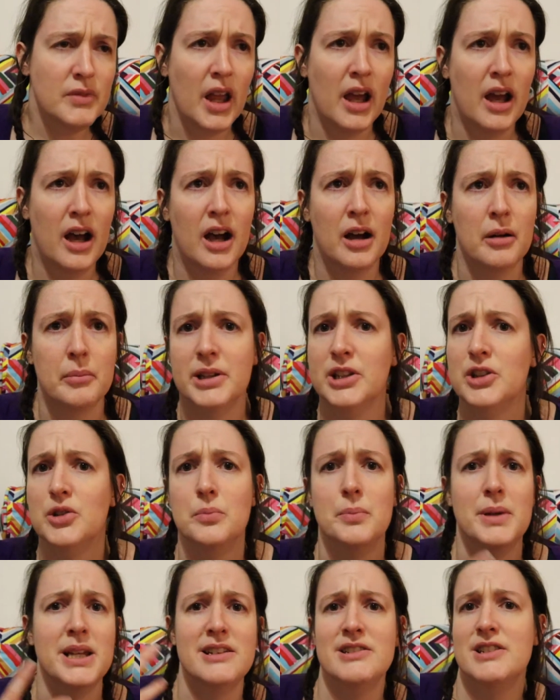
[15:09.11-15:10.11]
And you
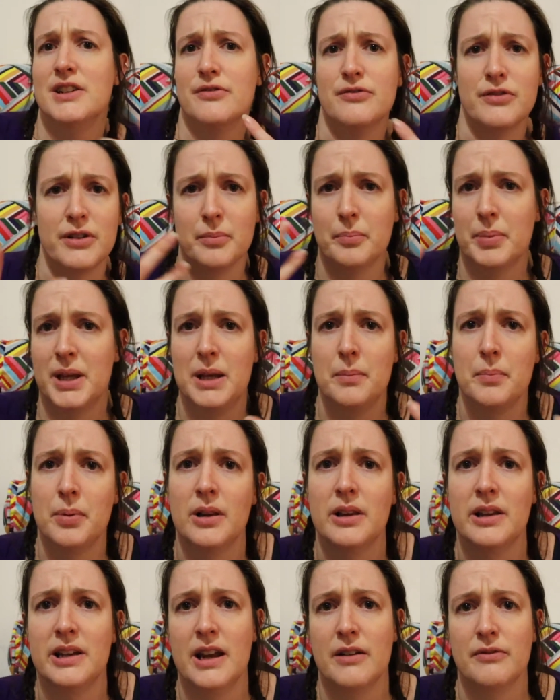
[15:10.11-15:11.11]
meet different
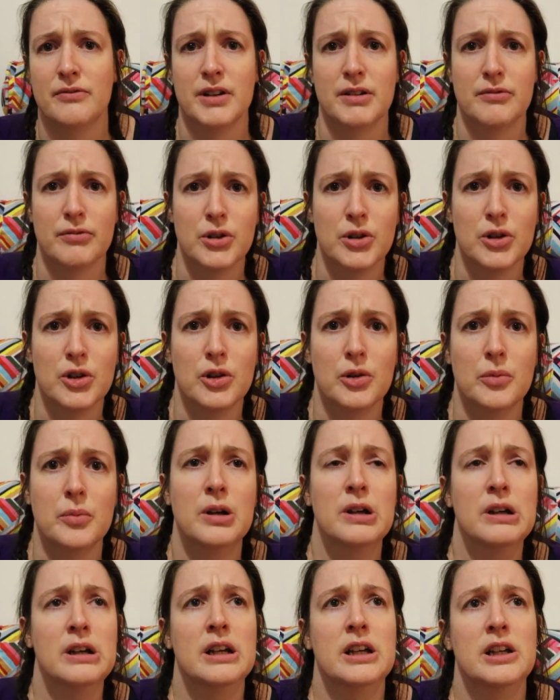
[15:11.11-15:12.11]
people in every room.